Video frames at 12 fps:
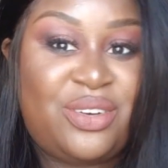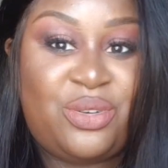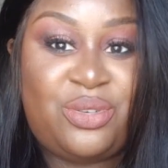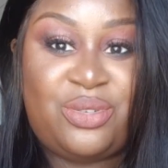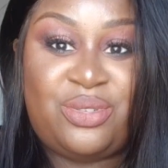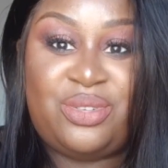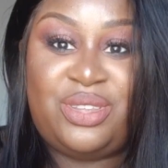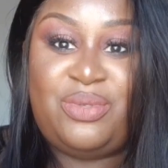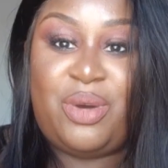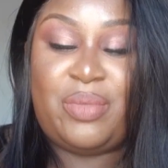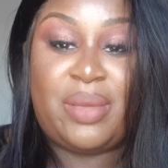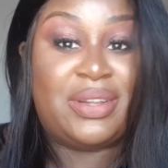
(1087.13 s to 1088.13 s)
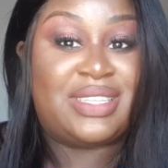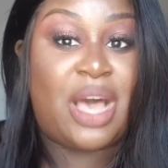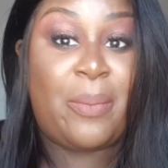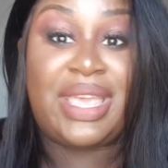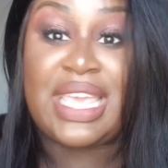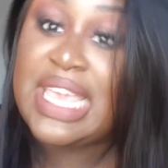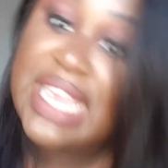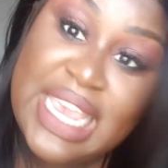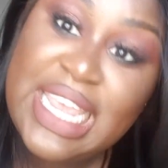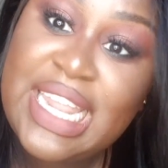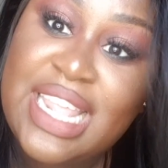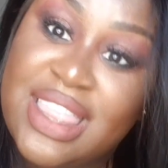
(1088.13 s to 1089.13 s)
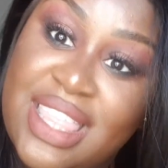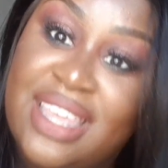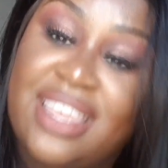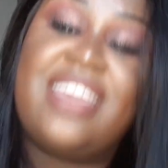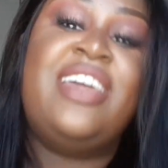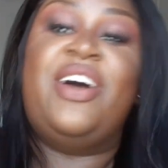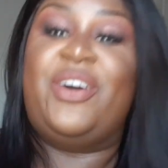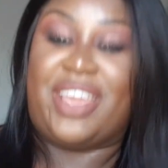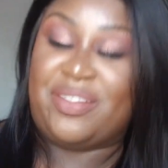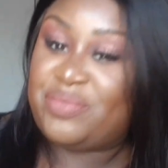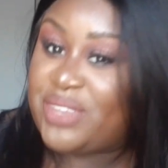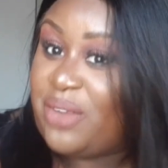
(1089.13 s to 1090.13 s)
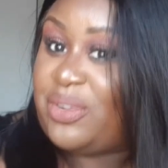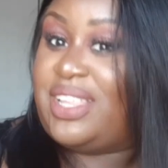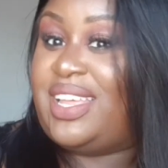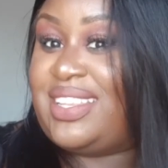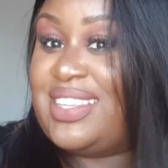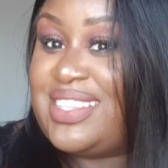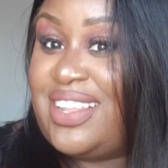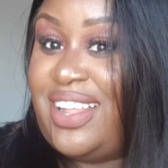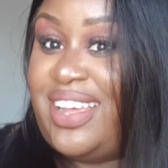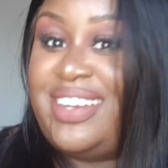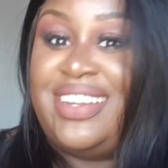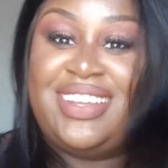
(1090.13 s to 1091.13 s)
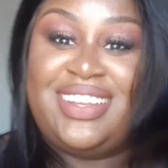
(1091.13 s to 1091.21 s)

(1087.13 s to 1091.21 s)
oh, you won't be able to tell me anything. Okay, I really like this a lot.